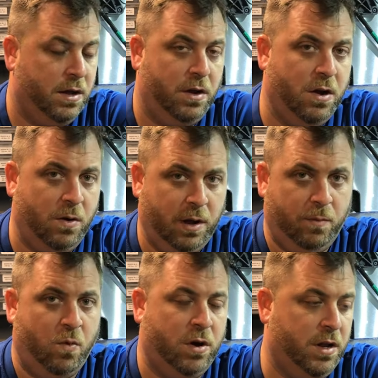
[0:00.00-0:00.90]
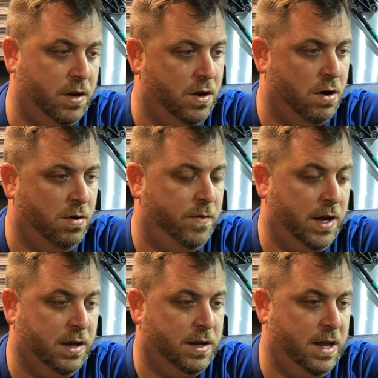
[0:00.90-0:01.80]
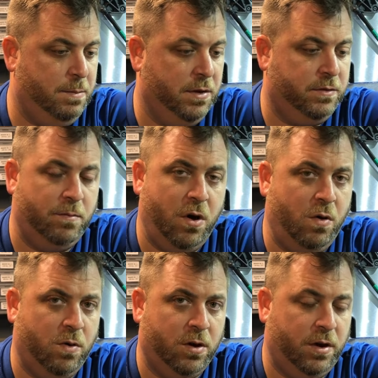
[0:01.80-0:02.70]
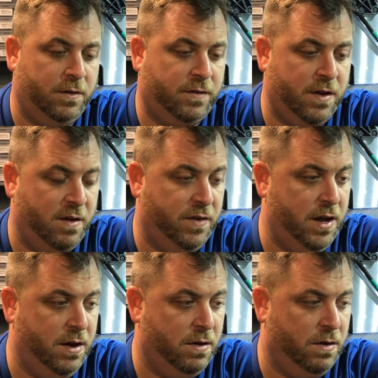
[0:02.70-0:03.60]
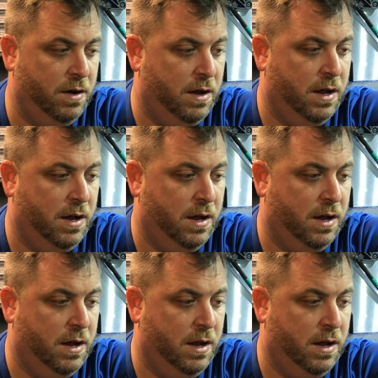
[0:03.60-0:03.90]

you know, he wanted to know if he could keep his mower and stuff here